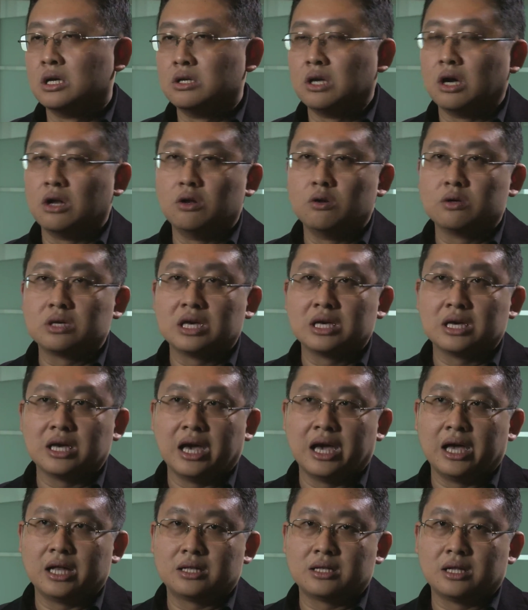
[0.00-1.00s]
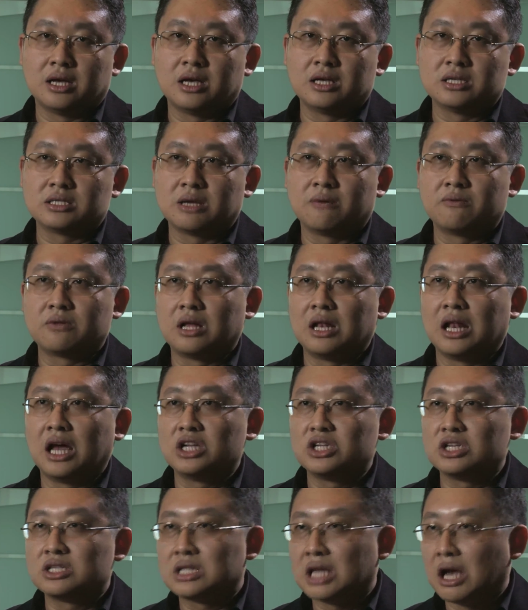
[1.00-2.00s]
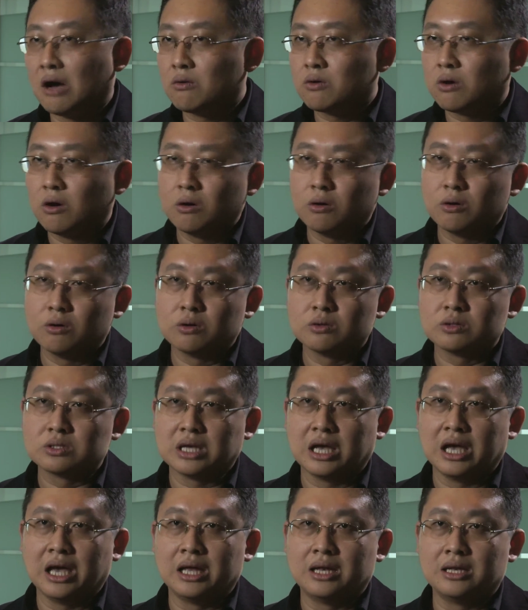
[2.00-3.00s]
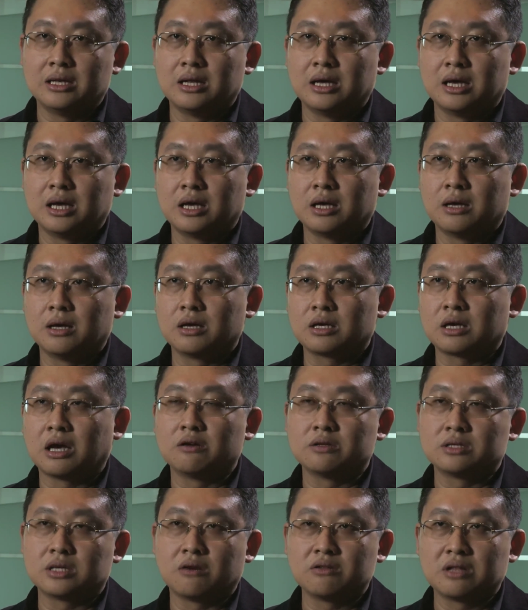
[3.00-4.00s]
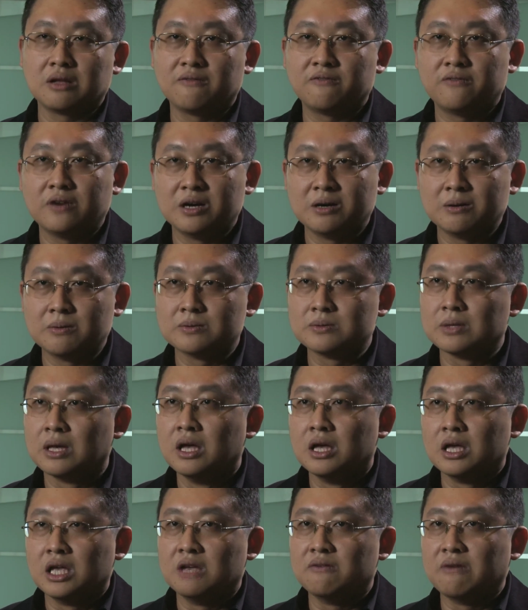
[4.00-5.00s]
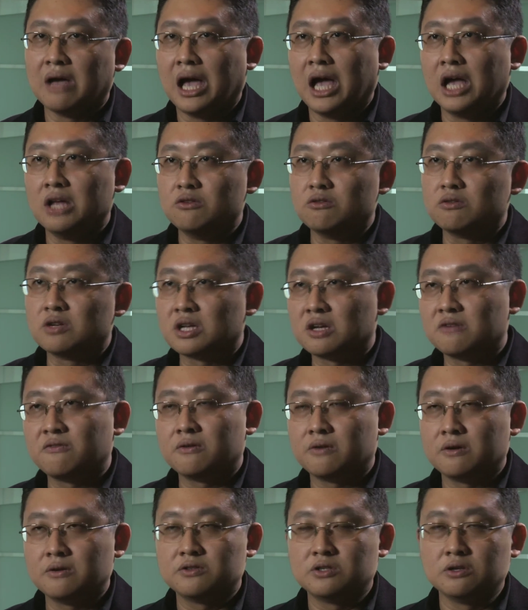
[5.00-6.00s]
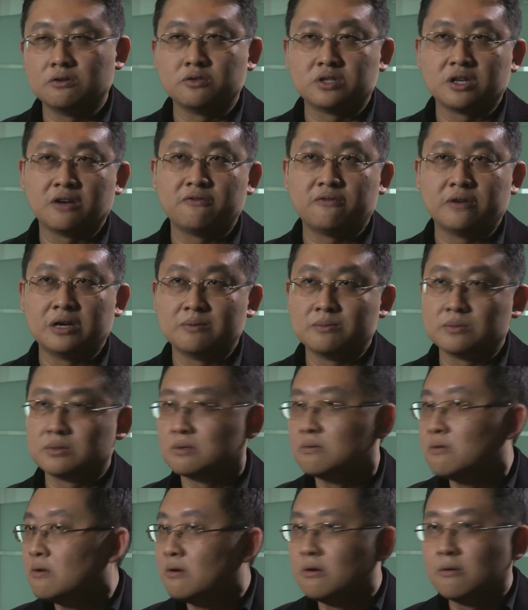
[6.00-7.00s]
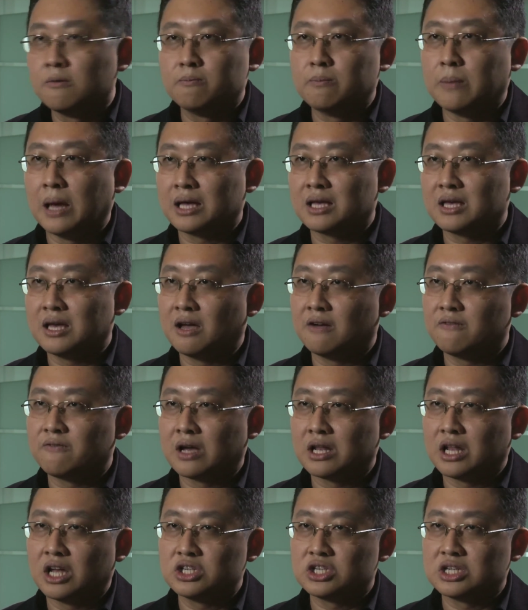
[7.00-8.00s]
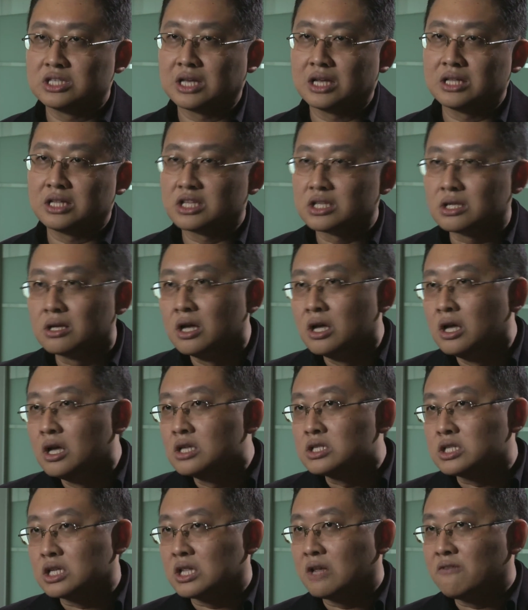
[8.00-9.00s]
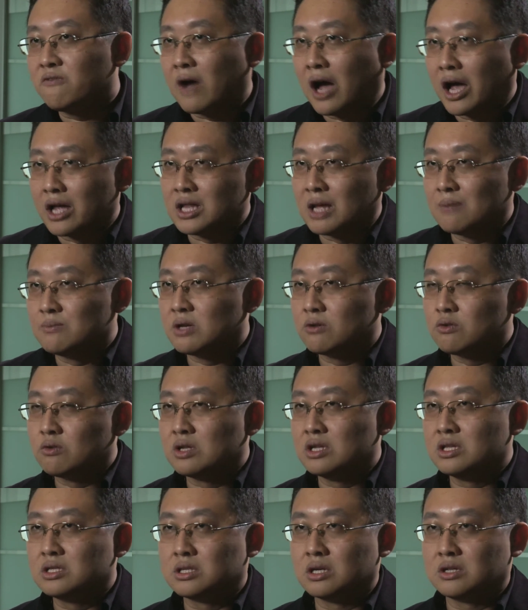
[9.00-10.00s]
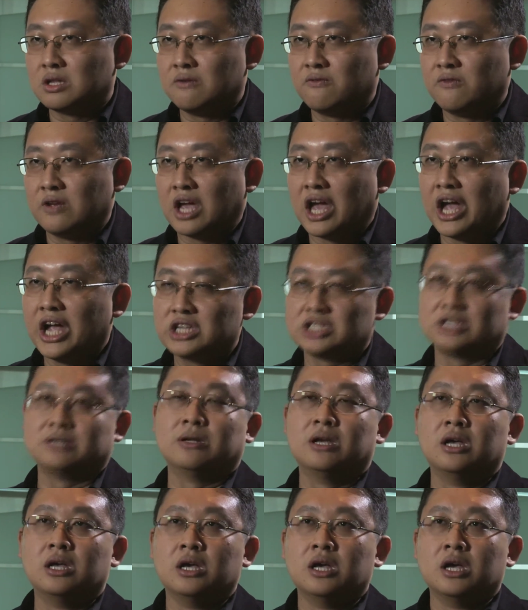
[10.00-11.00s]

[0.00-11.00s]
You're looking at some of the largest telcos and consulting firms, even end user firms, banking and financial centers certifying themselves to this certification.